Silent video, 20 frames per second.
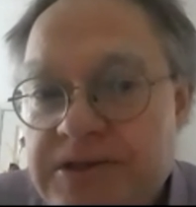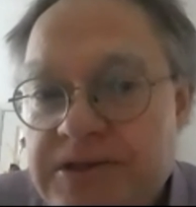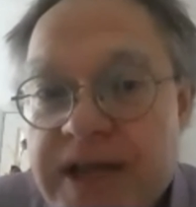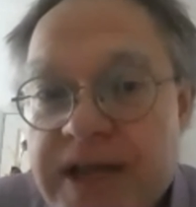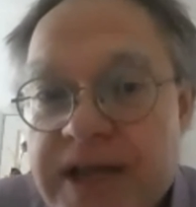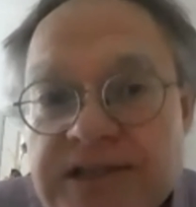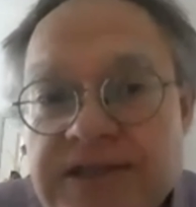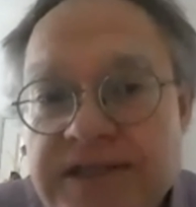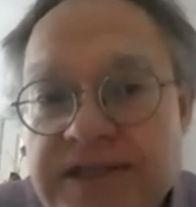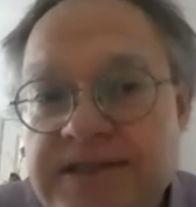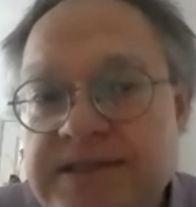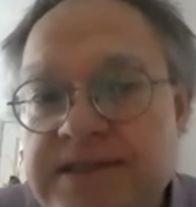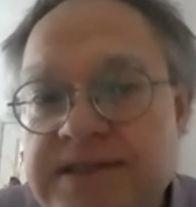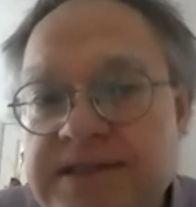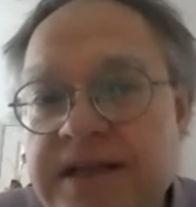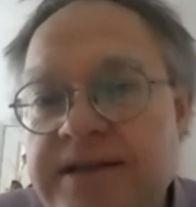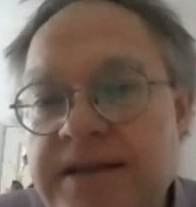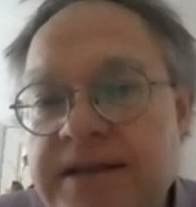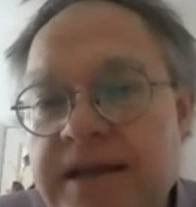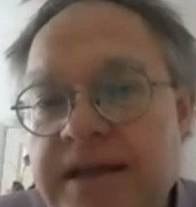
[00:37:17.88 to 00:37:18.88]
changes
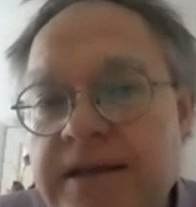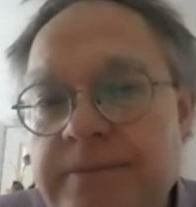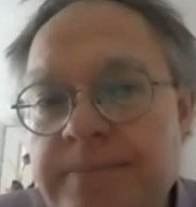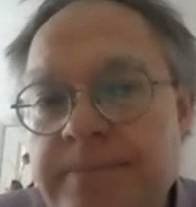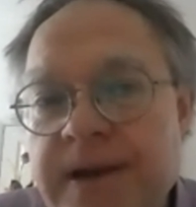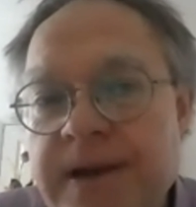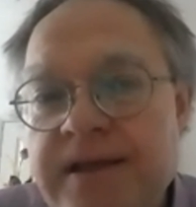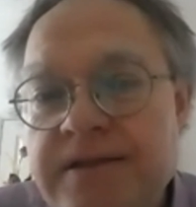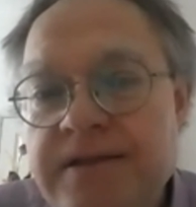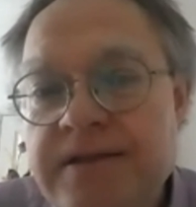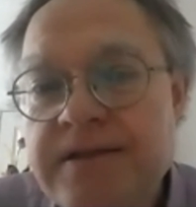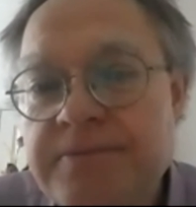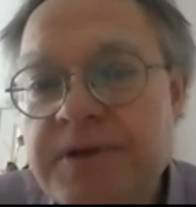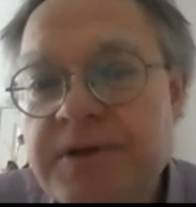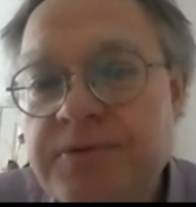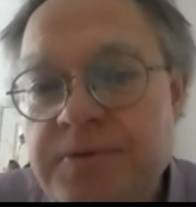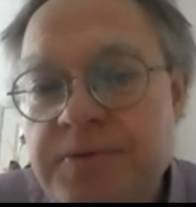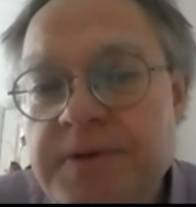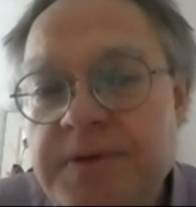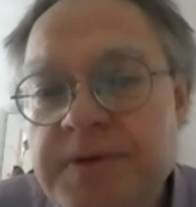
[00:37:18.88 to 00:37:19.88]
that take place, we,
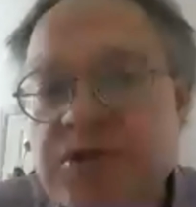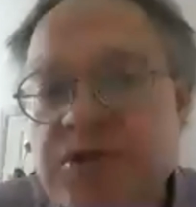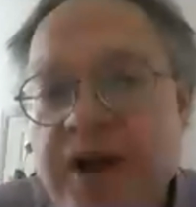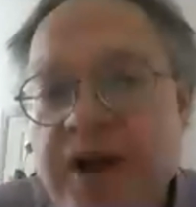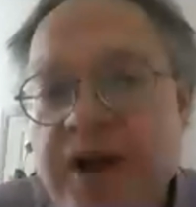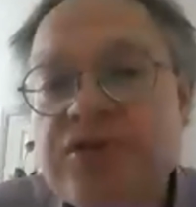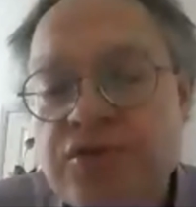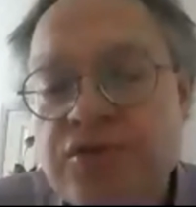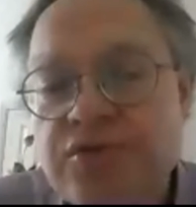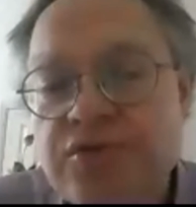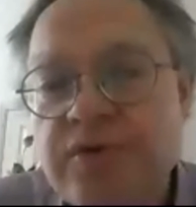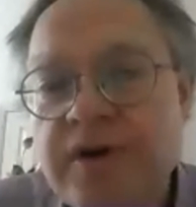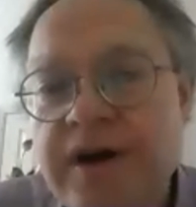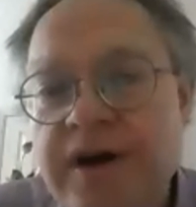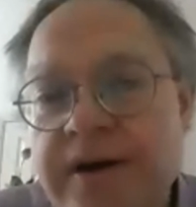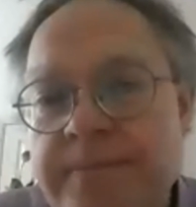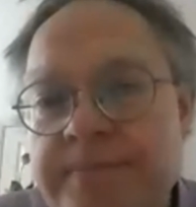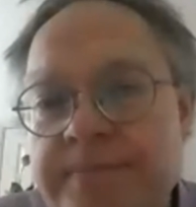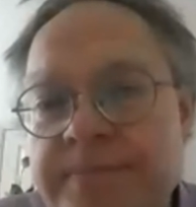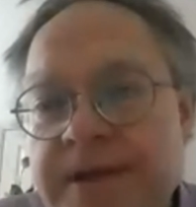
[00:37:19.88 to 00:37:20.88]
we try to
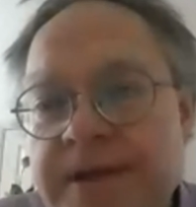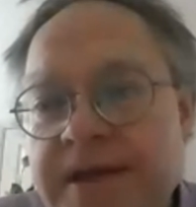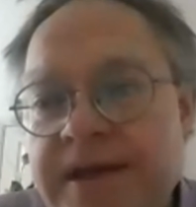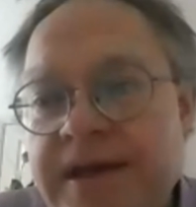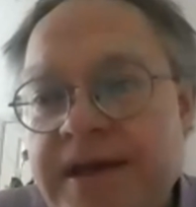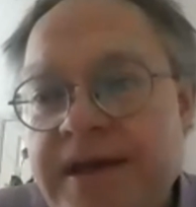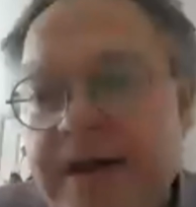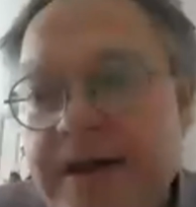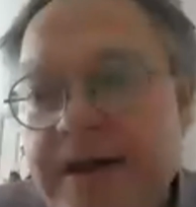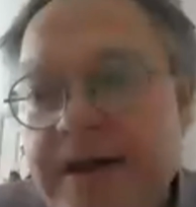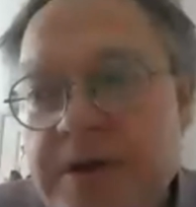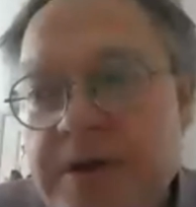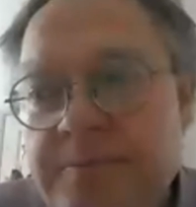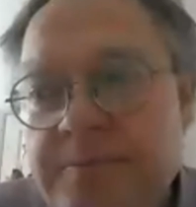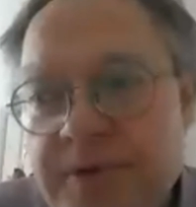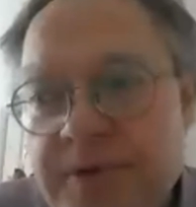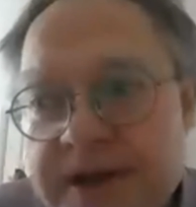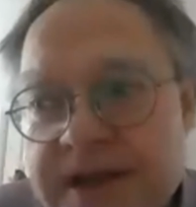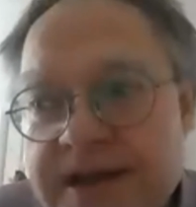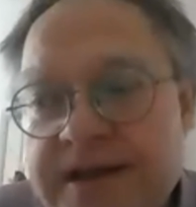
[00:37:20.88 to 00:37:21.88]
um, uh,
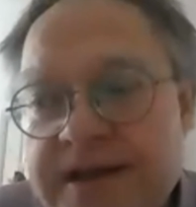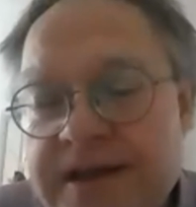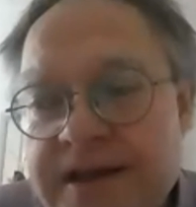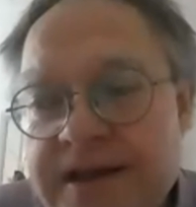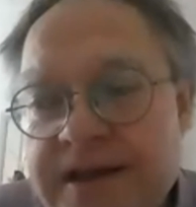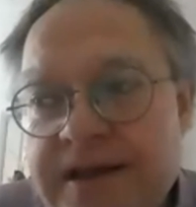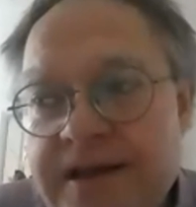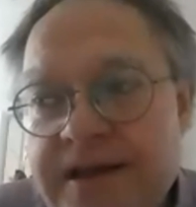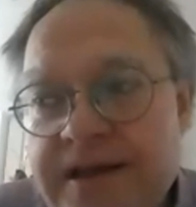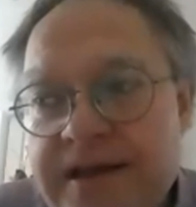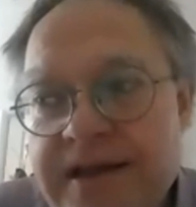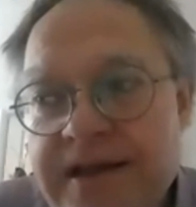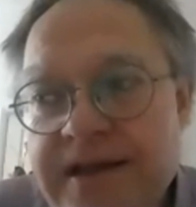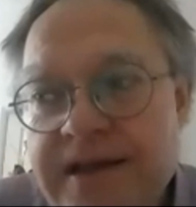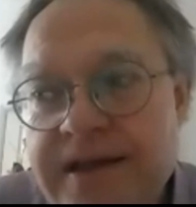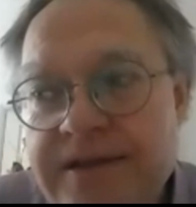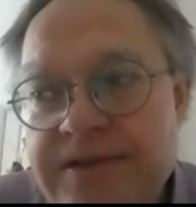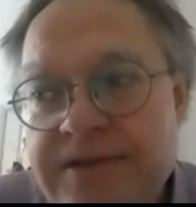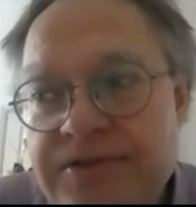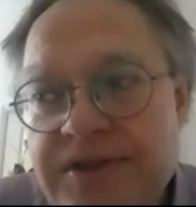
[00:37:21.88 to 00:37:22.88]
bring uh,
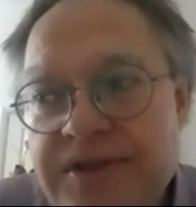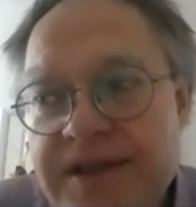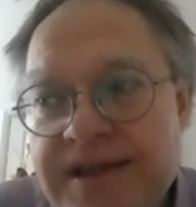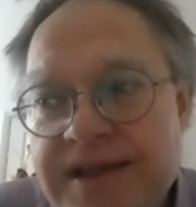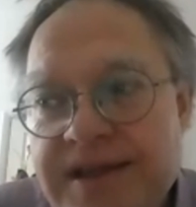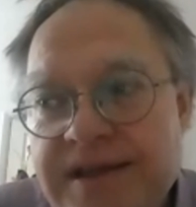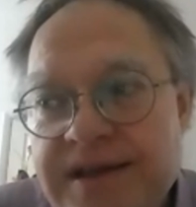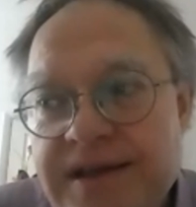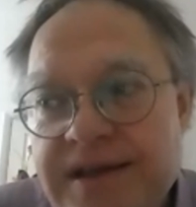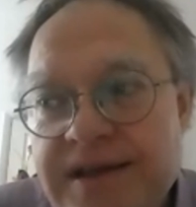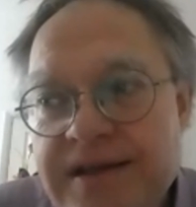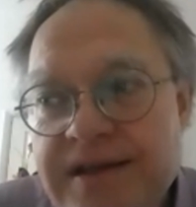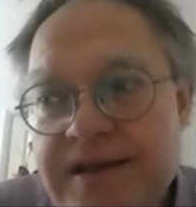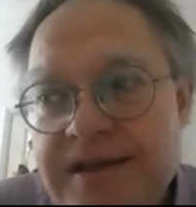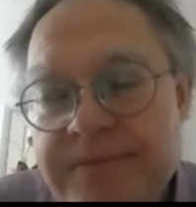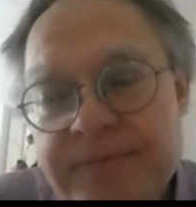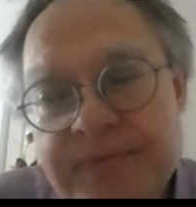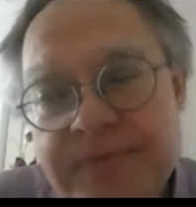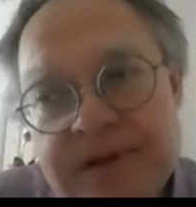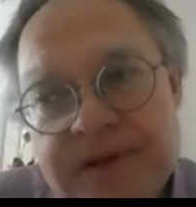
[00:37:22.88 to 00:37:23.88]
the,
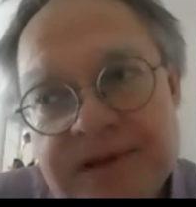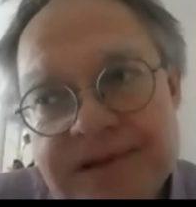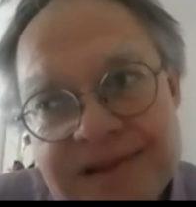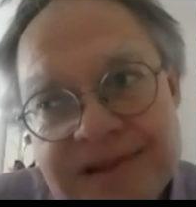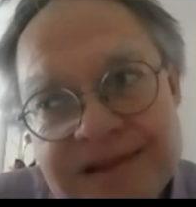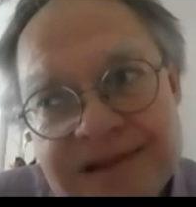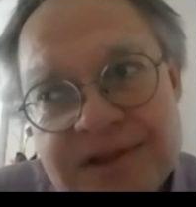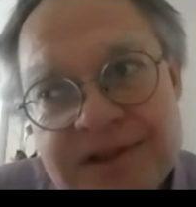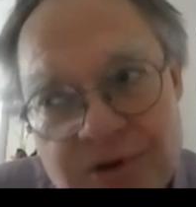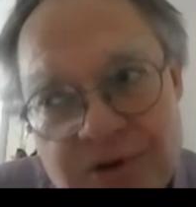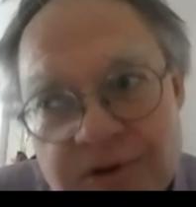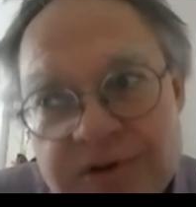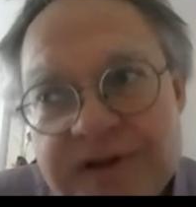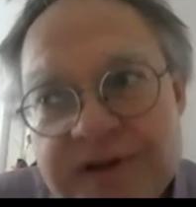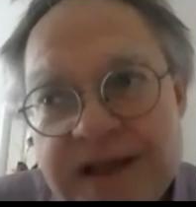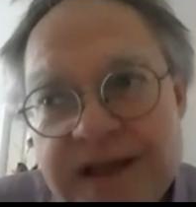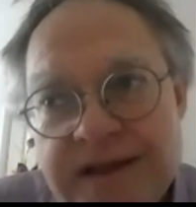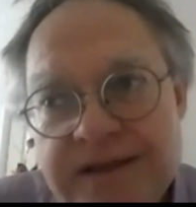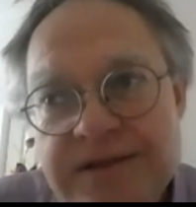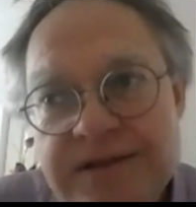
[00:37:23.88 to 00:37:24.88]
the the
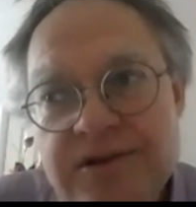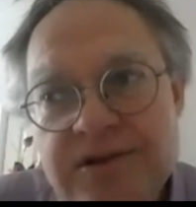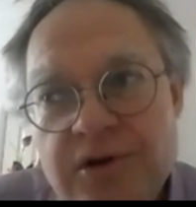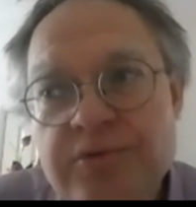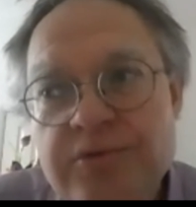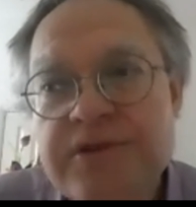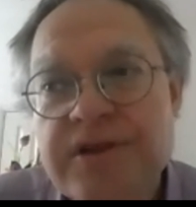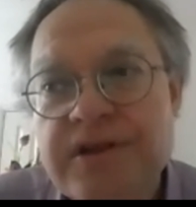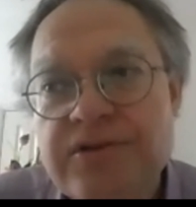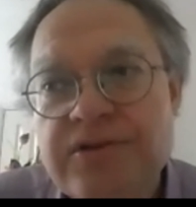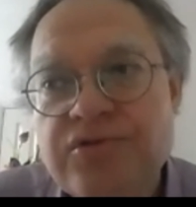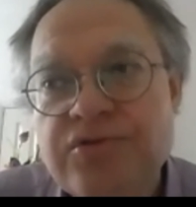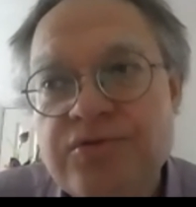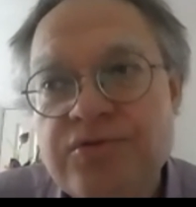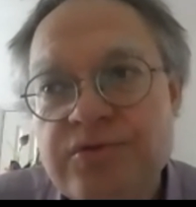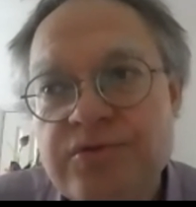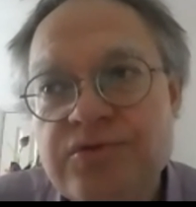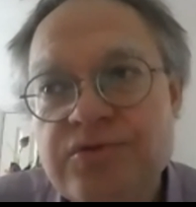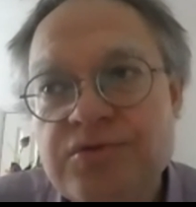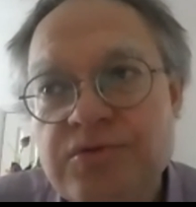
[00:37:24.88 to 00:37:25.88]
context closer to
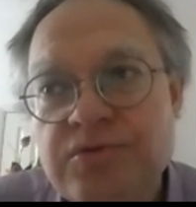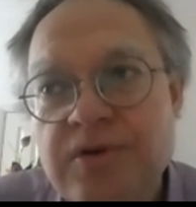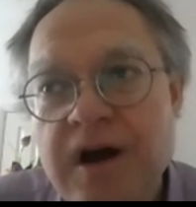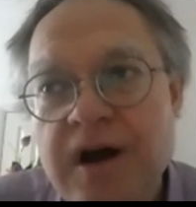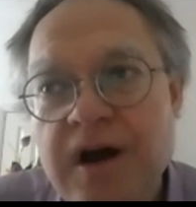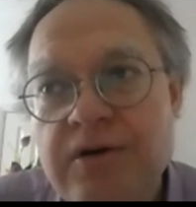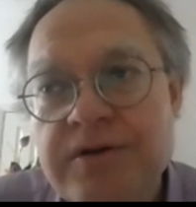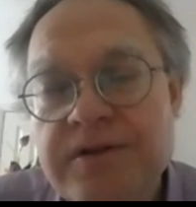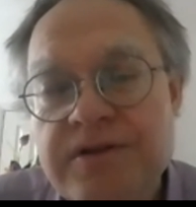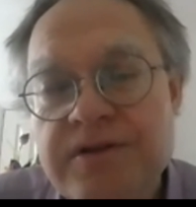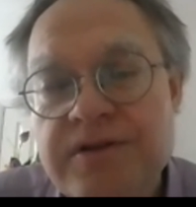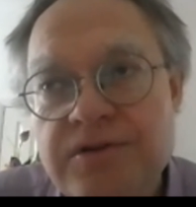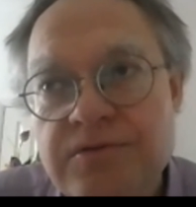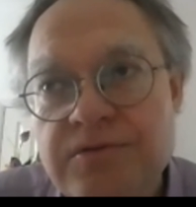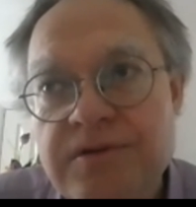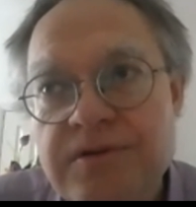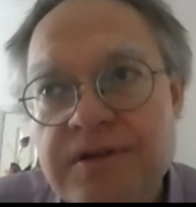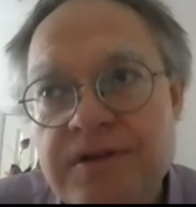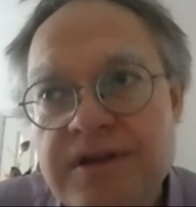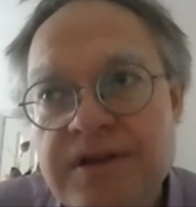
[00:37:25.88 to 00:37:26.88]
to our
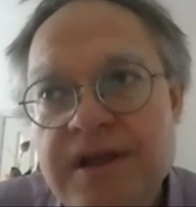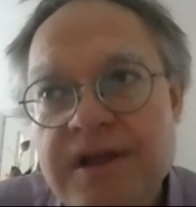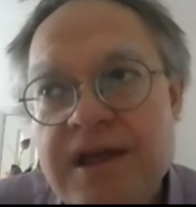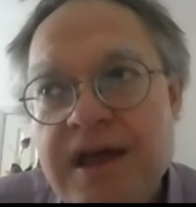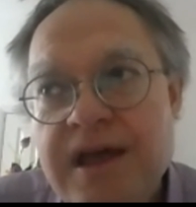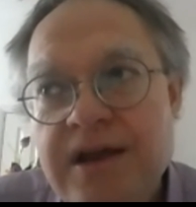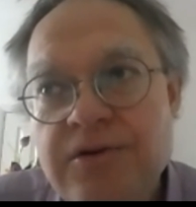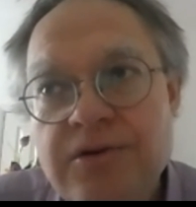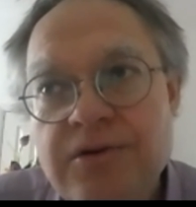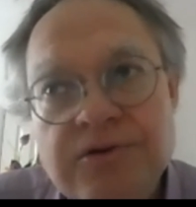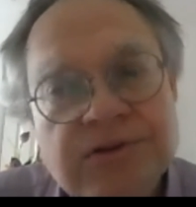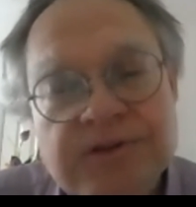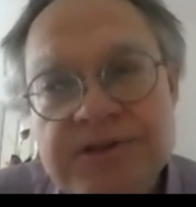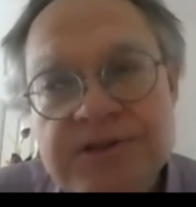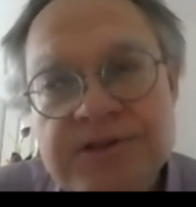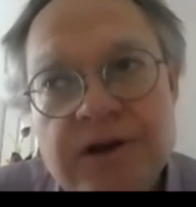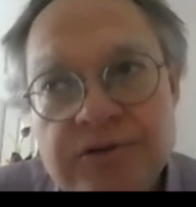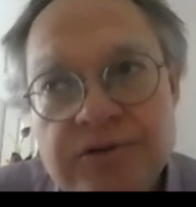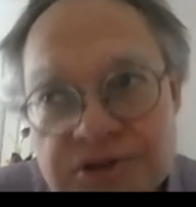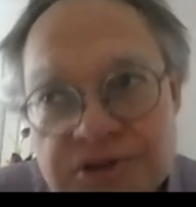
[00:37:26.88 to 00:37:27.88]
students and not just
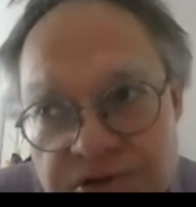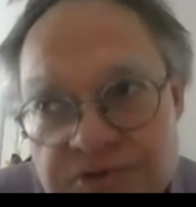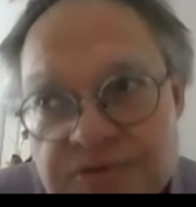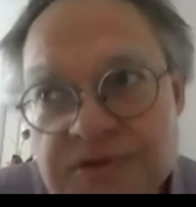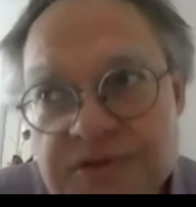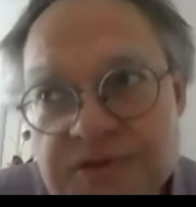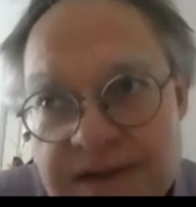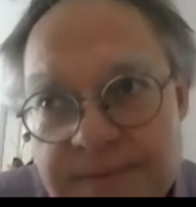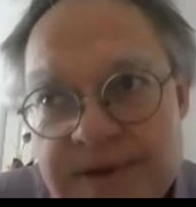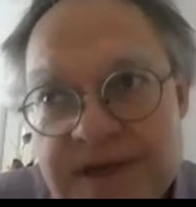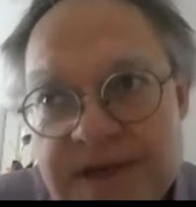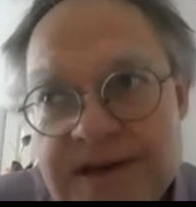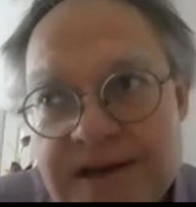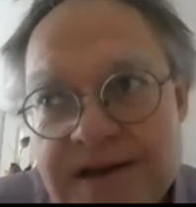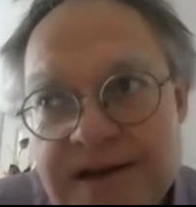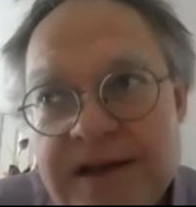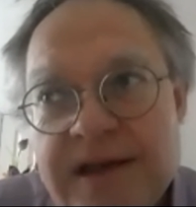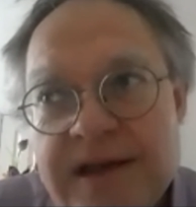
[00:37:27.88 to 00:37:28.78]
our students. I mean,